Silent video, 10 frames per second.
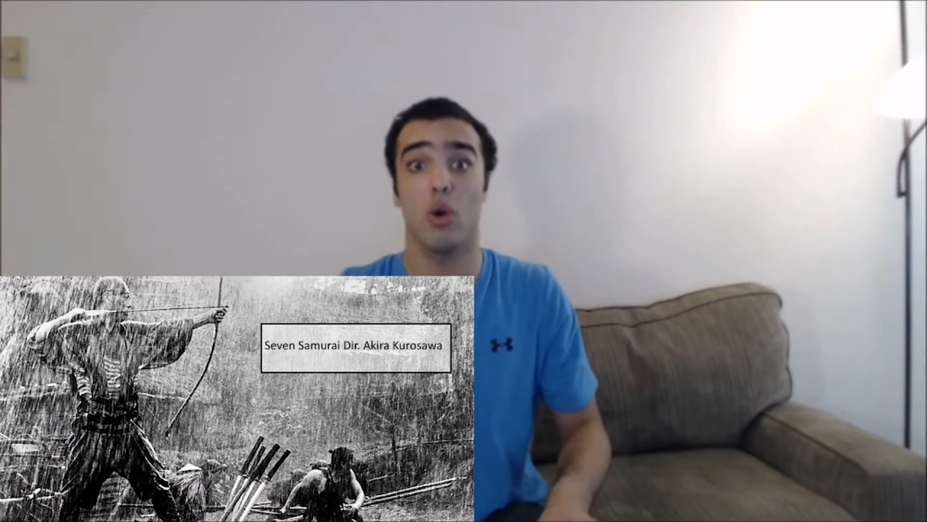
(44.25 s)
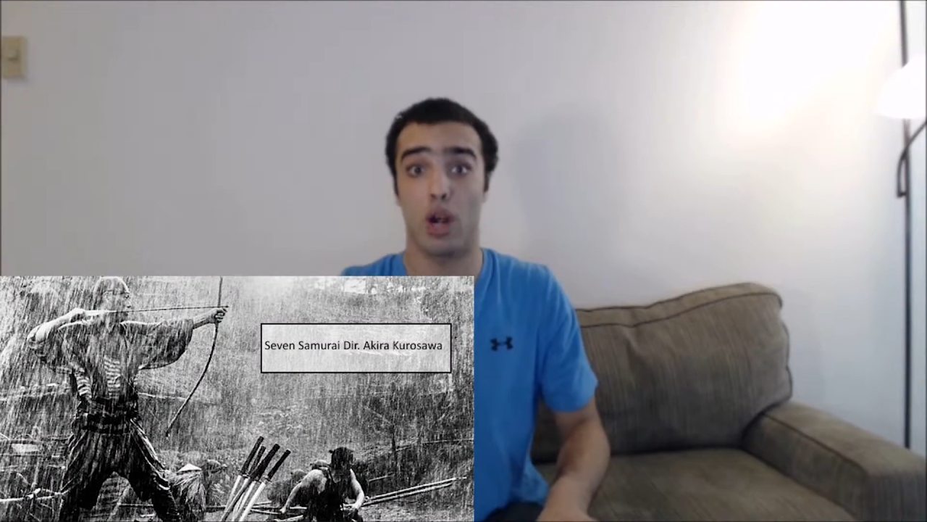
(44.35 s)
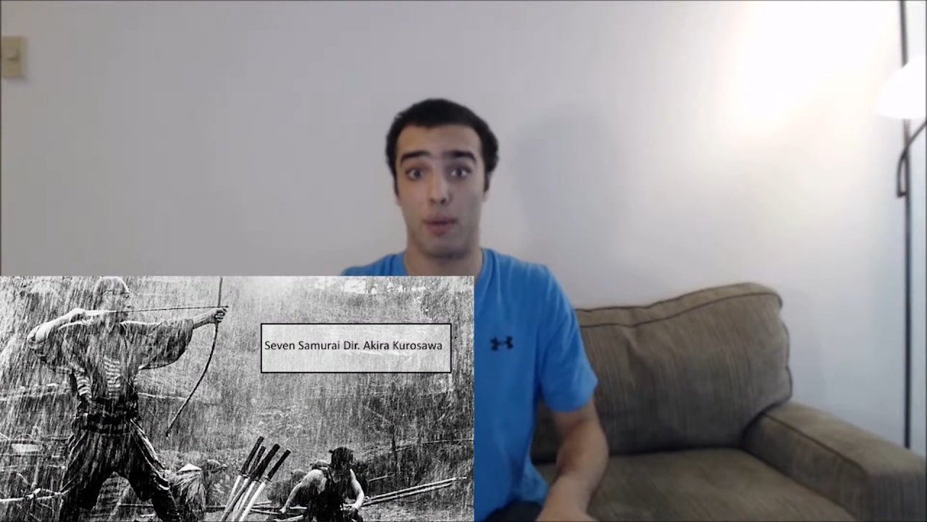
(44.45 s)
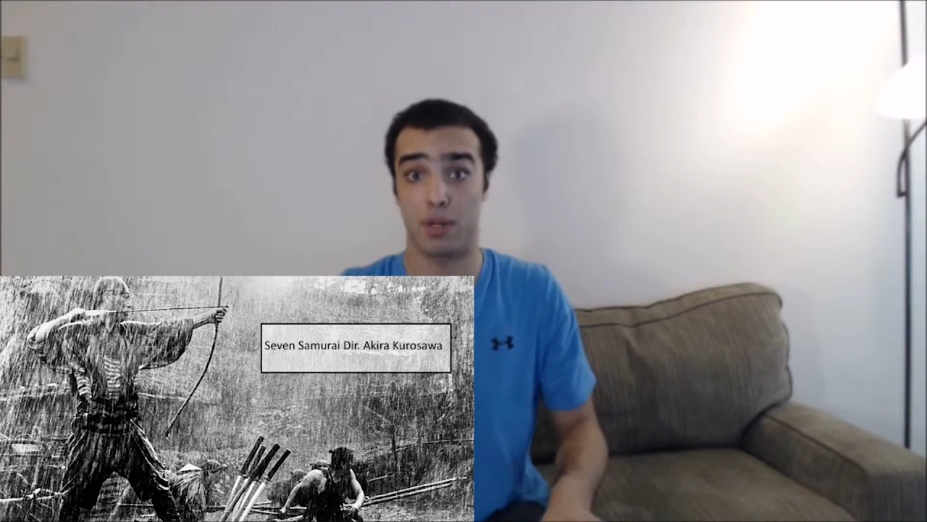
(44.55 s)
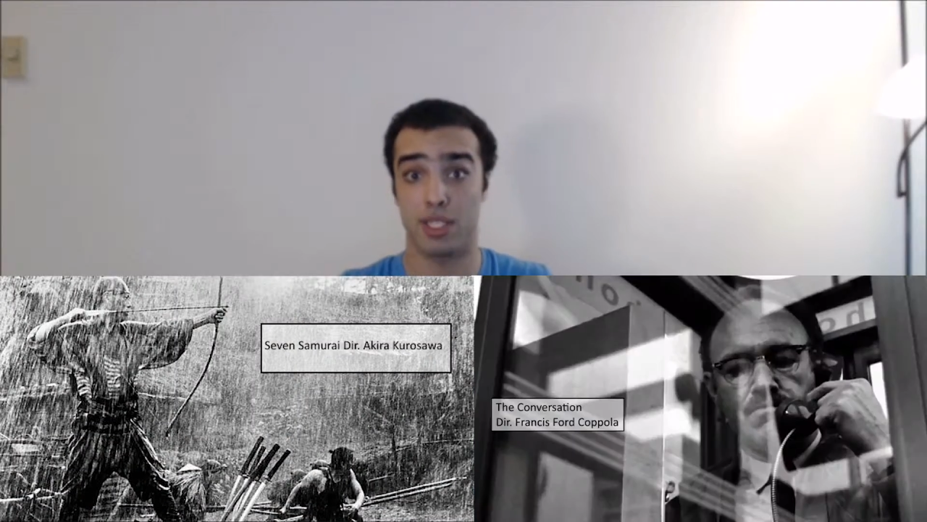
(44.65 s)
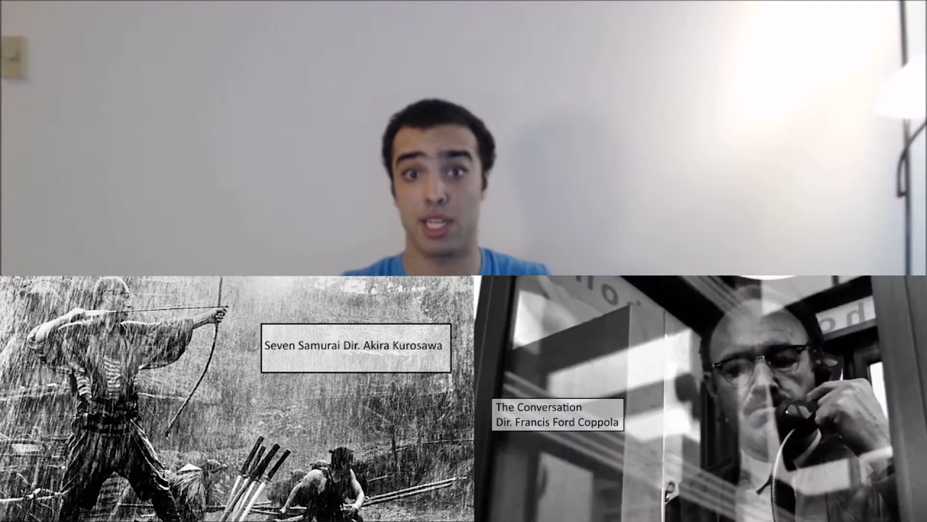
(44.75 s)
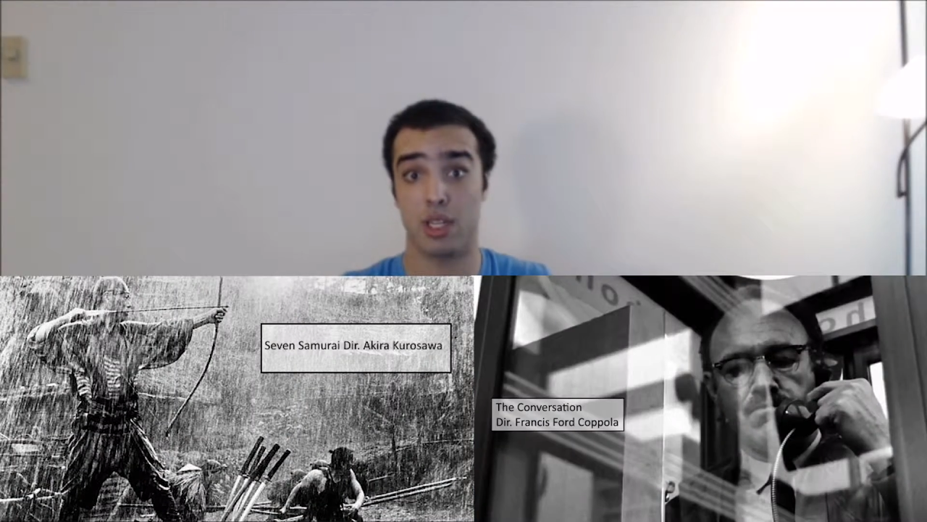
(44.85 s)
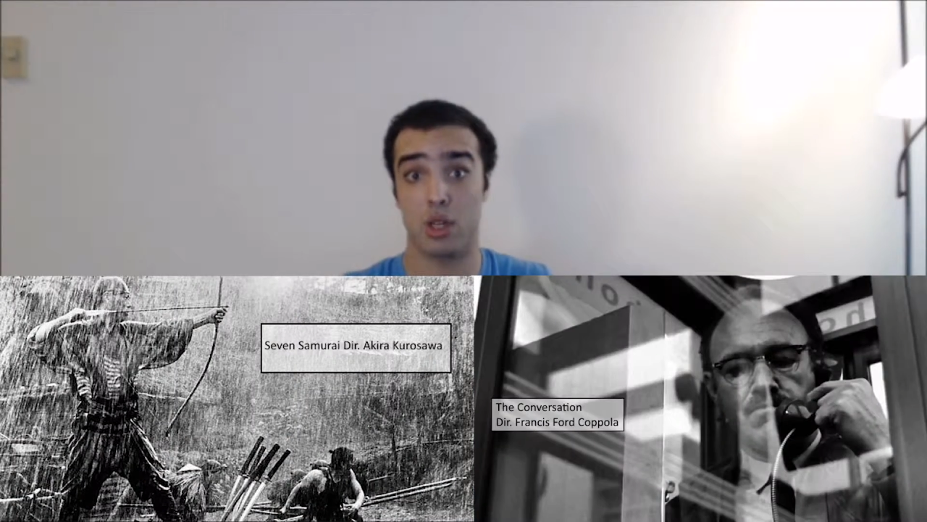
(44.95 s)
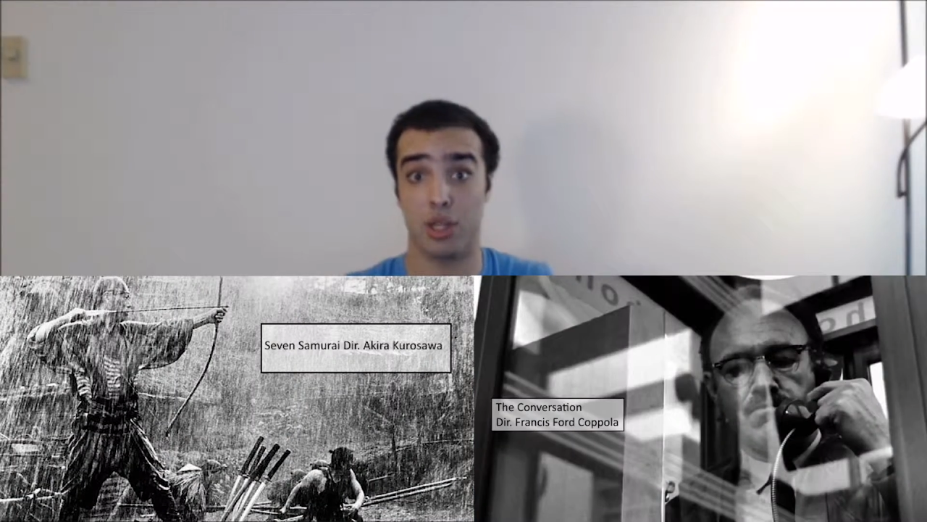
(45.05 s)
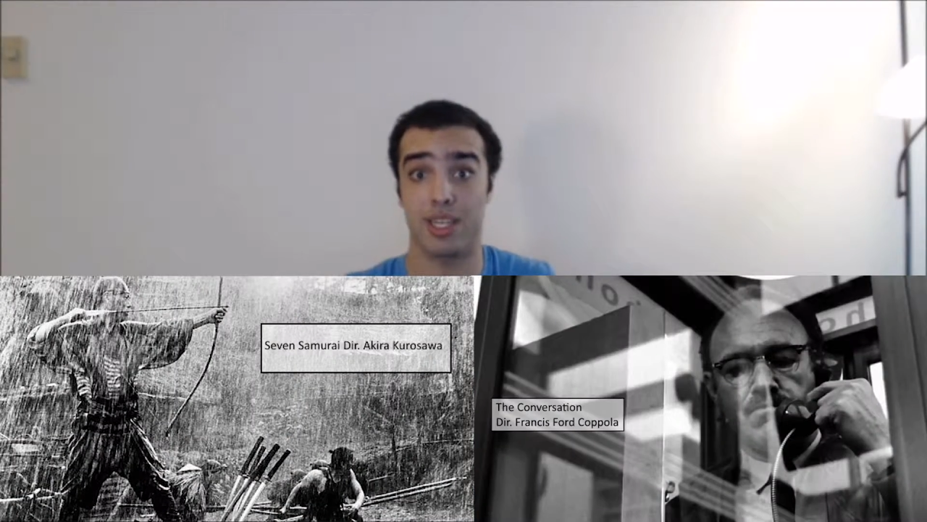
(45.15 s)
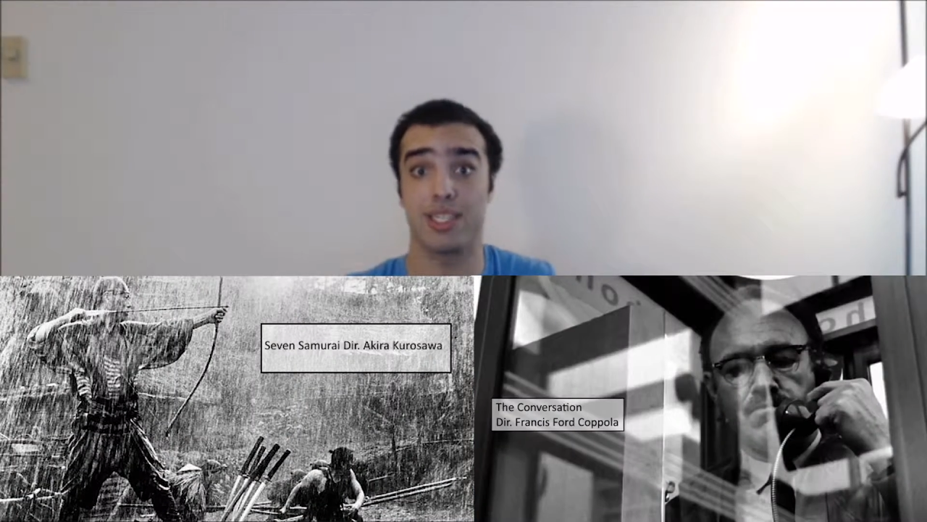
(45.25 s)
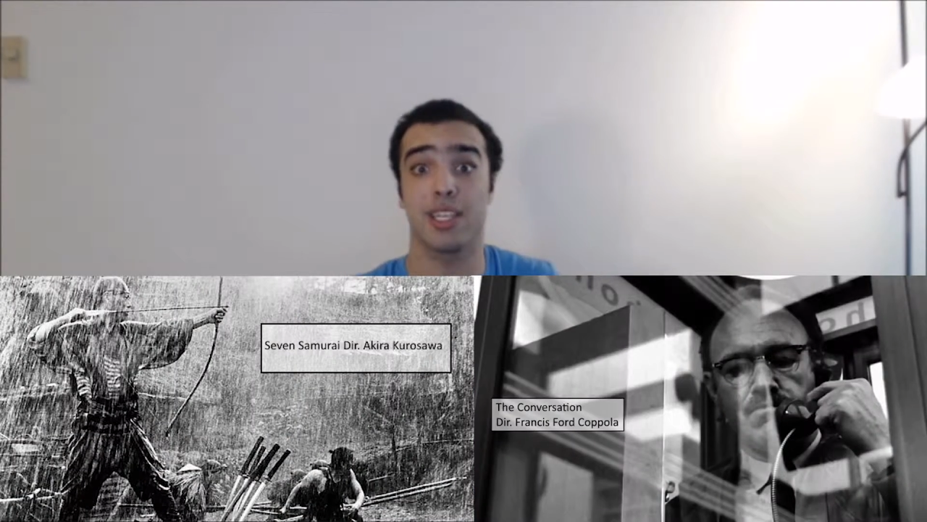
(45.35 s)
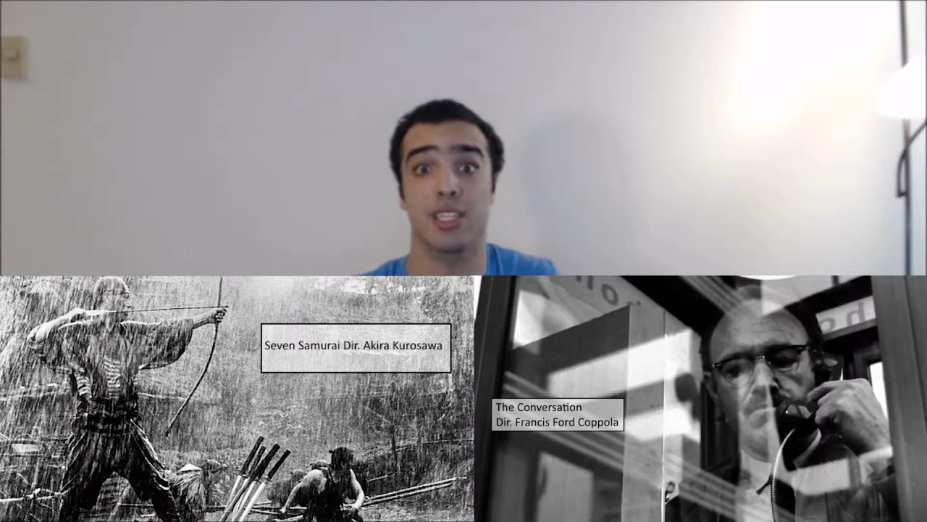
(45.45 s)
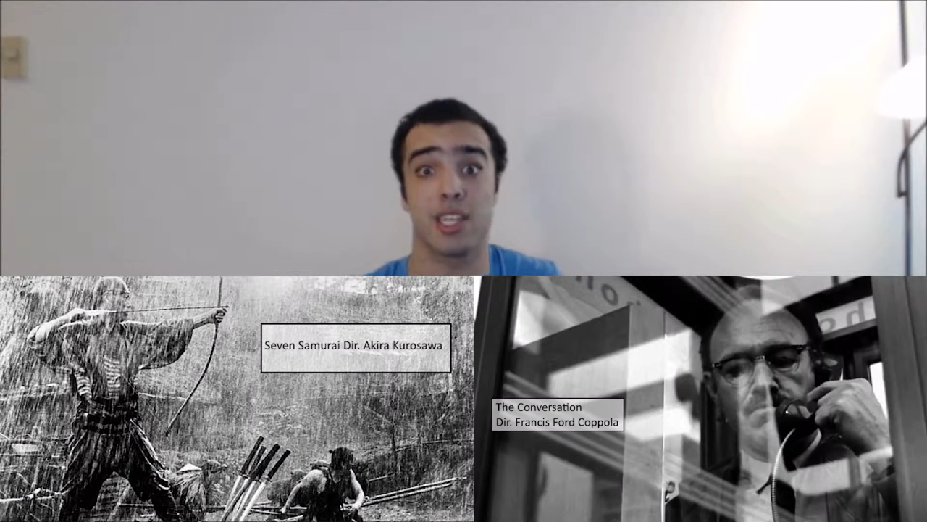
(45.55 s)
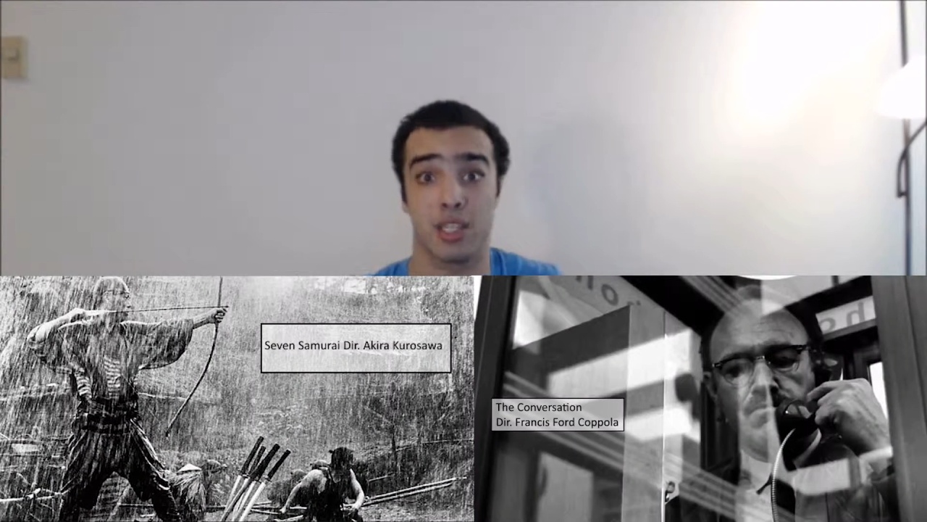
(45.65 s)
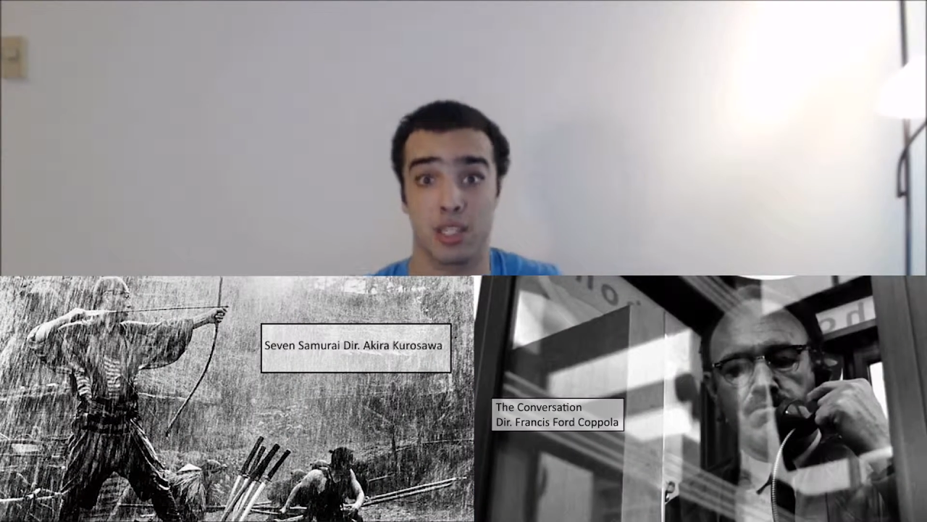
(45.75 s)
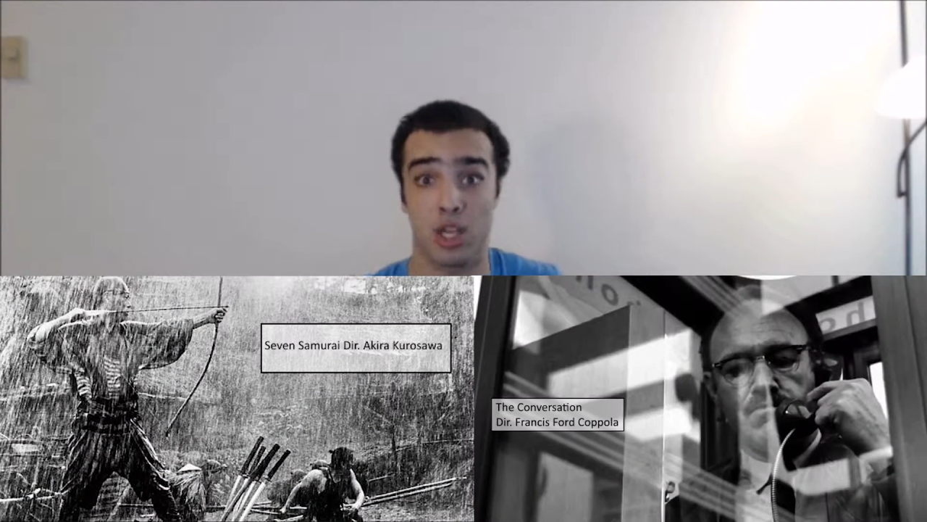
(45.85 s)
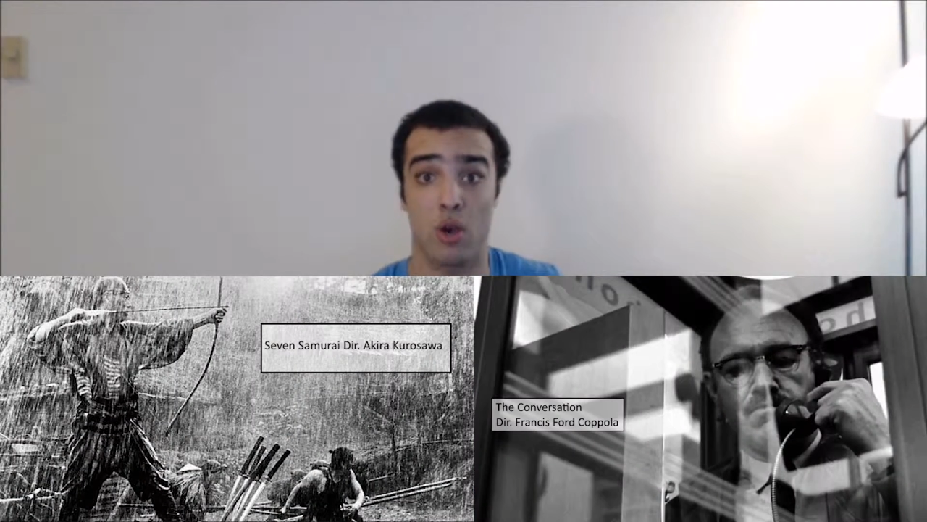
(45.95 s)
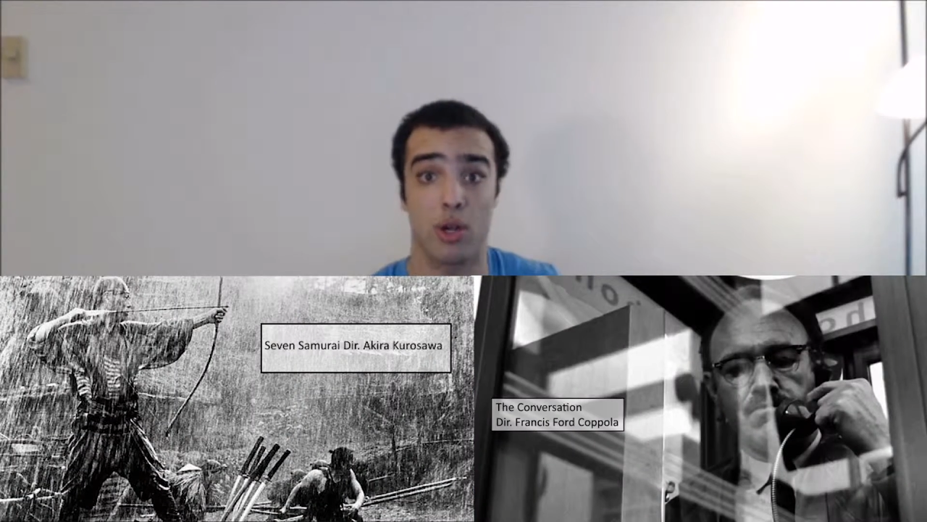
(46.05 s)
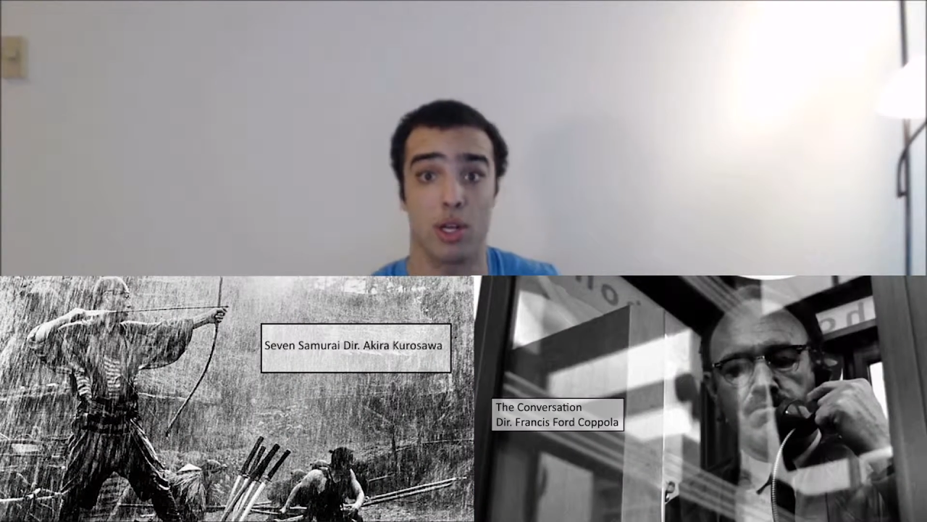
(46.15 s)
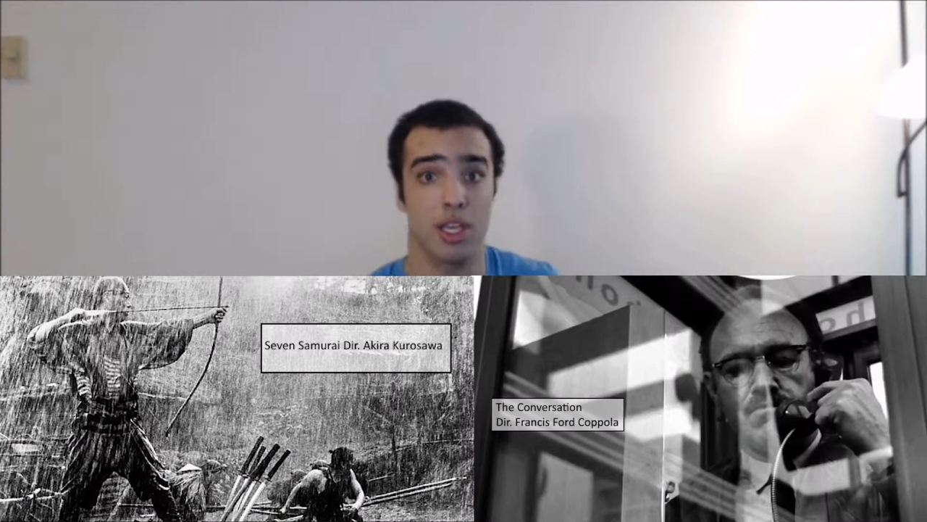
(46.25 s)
or a particularly distant tone.